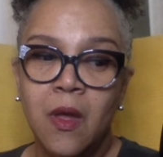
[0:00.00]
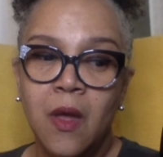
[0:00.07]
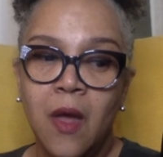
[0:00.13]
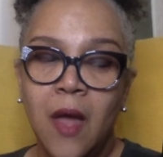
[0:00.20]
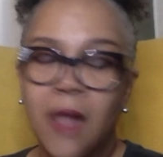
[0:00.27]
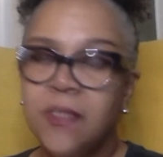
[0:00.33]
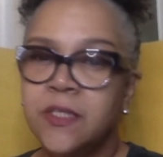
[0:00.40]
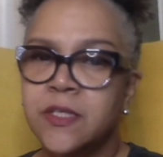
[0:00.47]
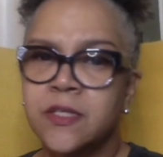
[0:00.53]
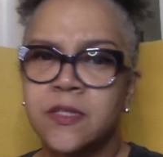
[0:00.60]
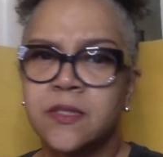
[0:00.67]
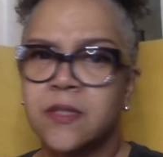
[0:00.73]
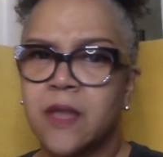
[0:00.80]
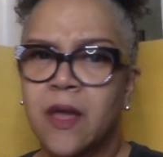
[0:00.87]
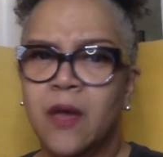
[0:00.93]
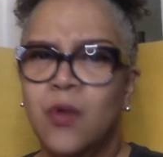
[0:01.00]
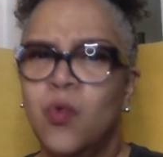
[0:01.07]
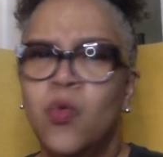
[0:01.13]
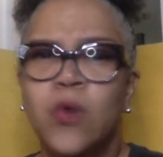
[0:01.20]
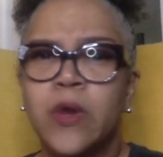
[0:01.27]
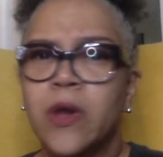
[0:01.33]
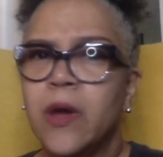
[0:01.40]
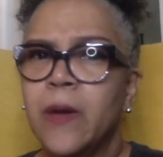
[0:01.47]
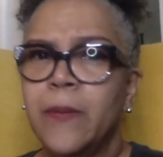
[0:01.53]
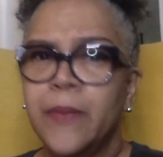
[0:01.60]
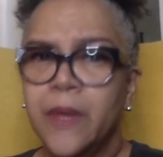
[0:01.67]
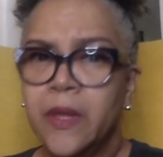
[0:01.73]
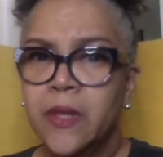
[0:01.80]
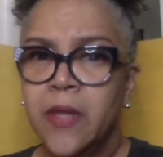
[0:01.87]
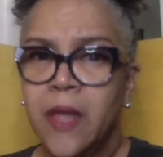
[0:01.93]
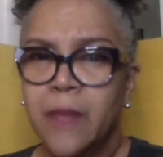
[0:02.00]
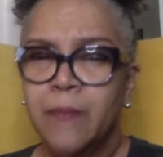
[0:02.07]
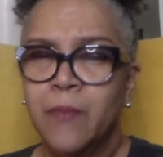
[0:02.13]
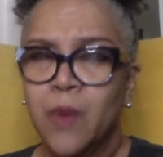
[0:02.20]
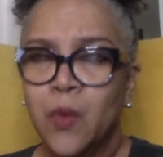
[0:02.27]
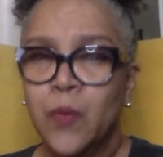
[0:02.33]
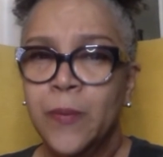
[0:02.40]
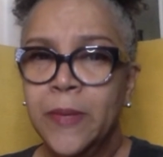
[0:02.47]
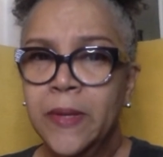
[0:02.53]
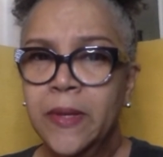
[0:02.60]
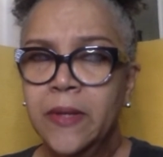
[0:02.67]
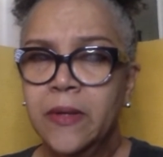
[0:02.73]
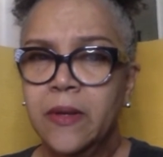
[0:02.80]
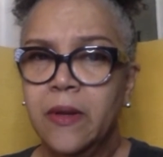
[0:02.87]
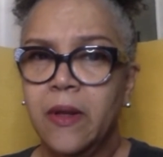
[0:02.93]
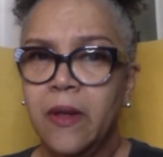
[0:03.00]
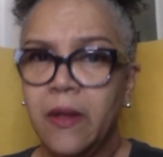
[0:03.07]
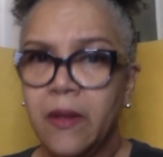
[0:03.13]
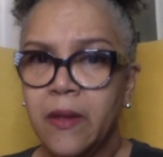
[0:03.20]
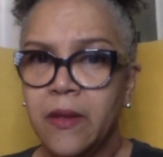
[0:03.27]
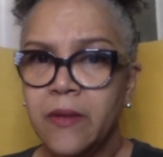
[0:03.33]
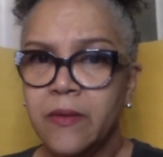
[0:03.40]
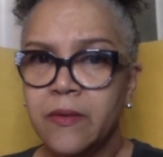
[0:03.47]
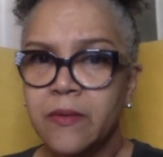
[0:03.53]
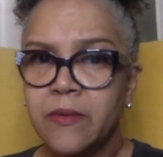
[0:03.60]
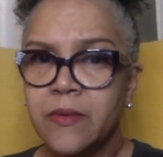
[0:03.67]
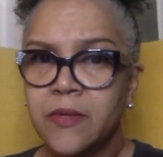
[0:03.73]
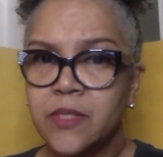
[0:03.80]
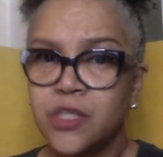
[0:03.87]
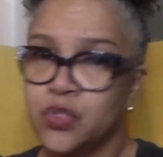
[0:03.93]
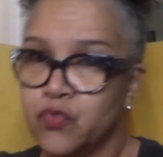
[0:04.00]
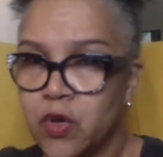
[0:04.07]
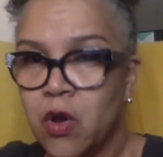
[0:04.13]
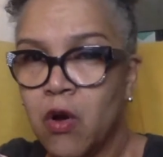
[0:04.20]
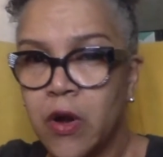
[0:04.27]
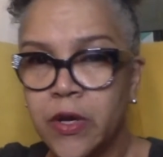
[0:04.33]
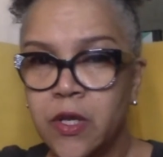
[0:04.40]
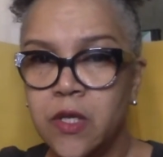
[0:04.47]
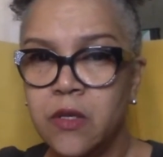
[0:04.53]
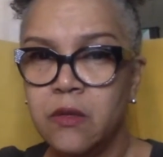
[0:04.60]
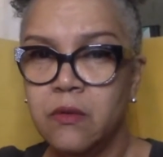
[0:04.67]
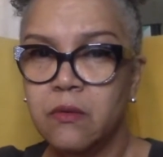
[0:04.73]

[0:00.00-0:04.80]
I just got caught up in that moment and disregarded